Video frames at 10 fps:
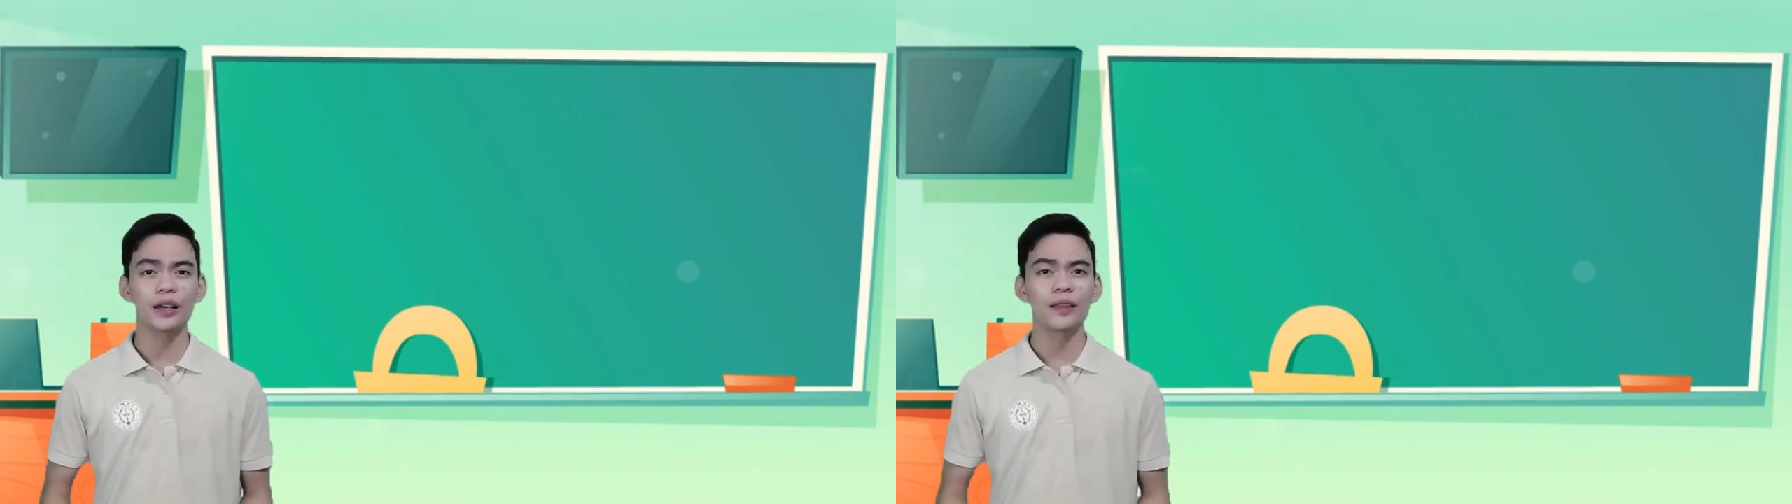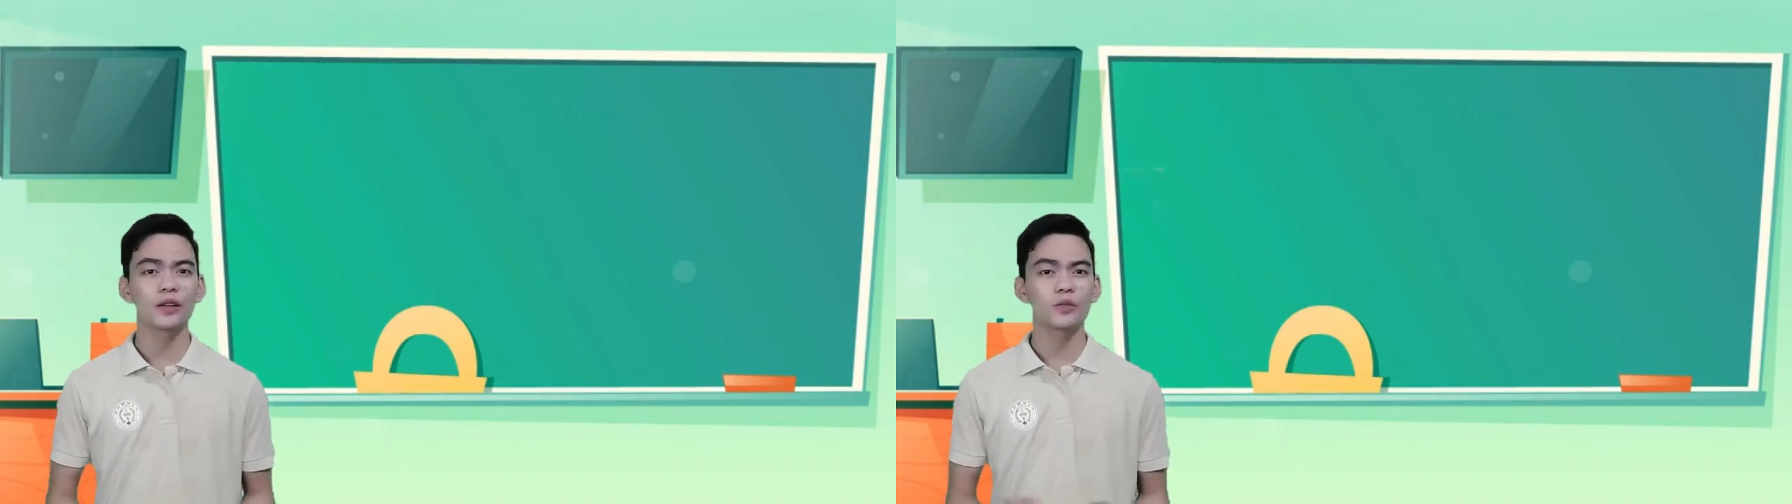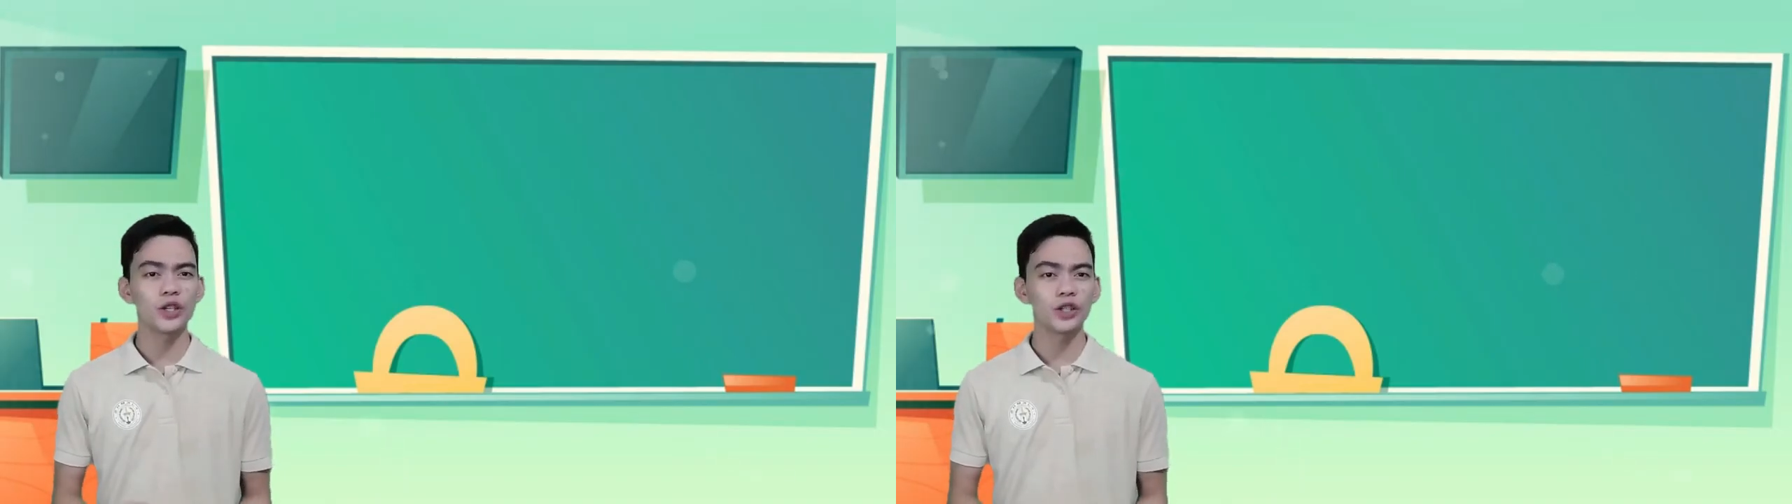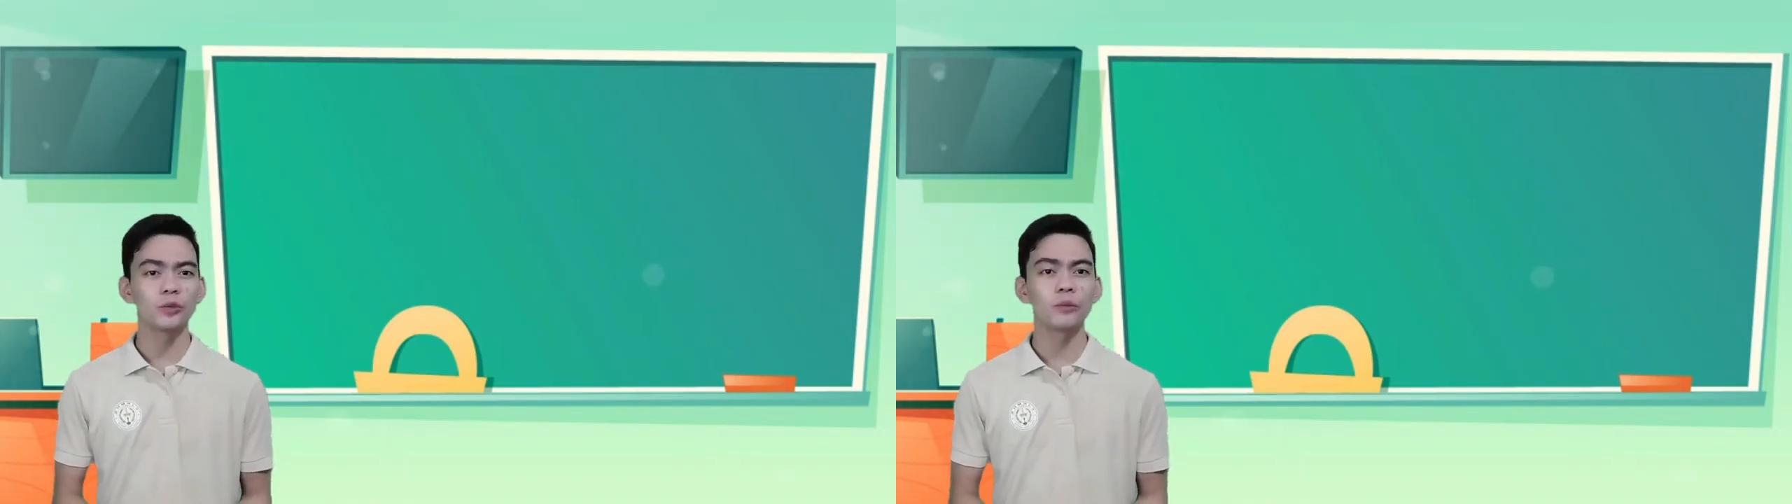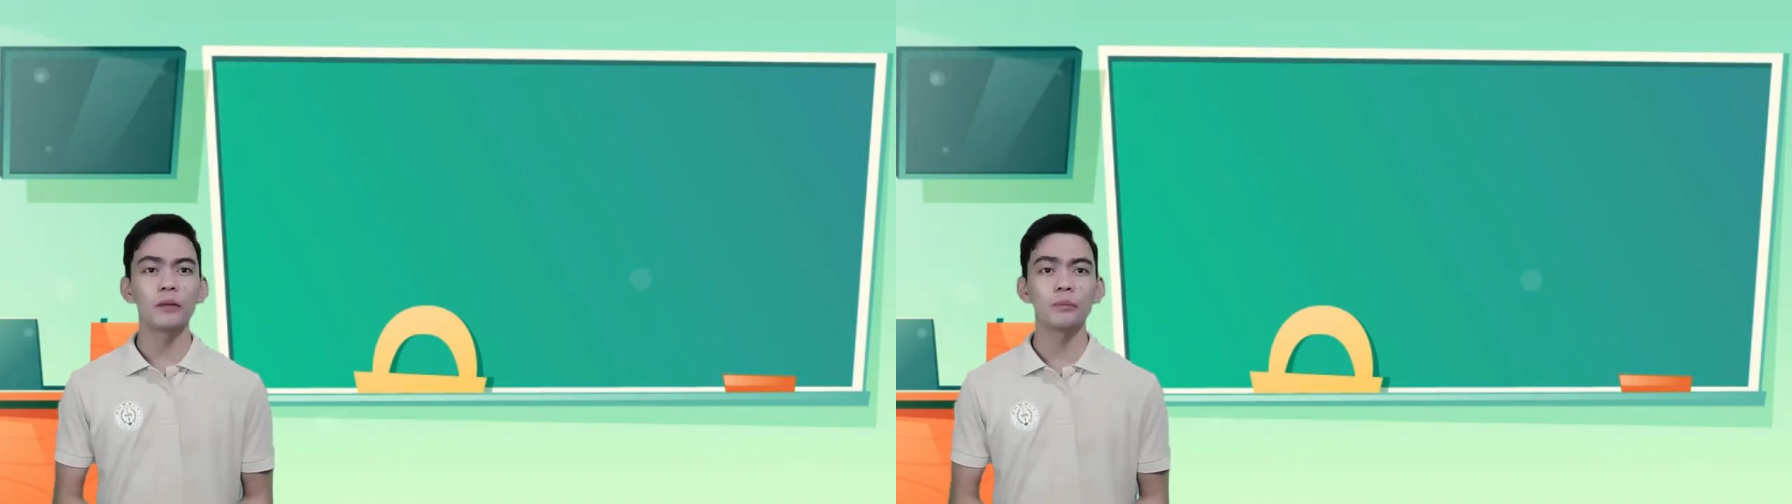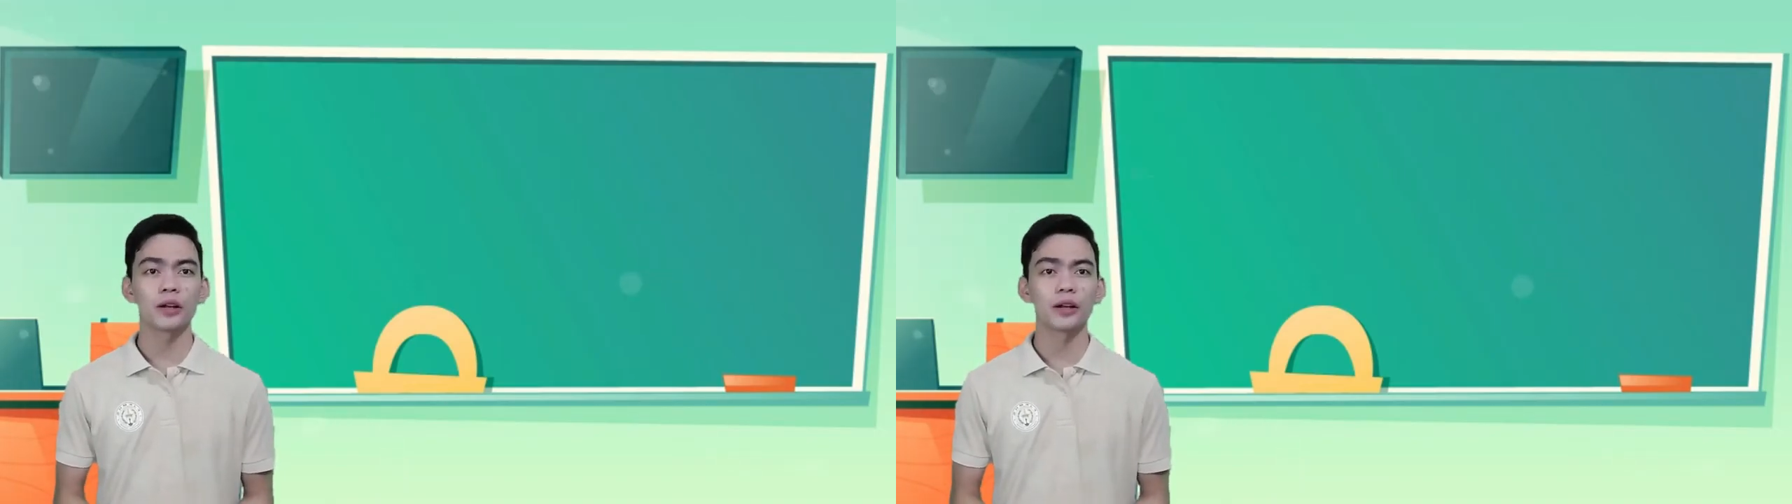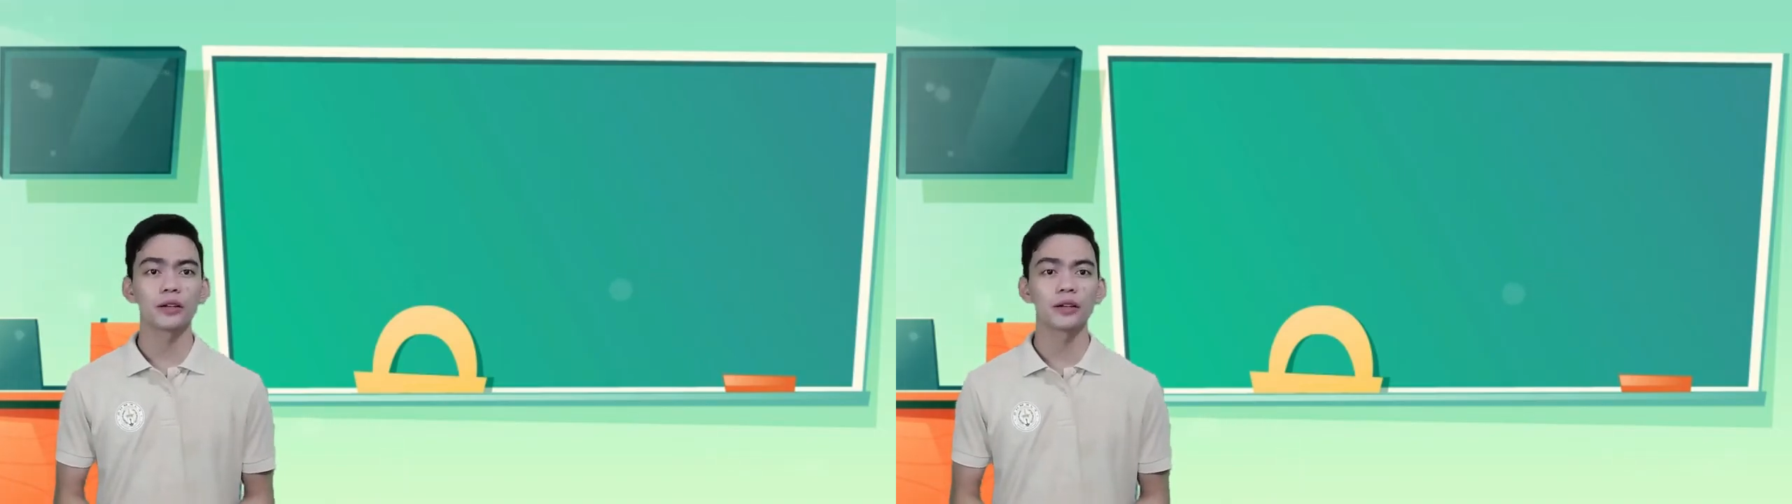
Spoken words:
that we should remember,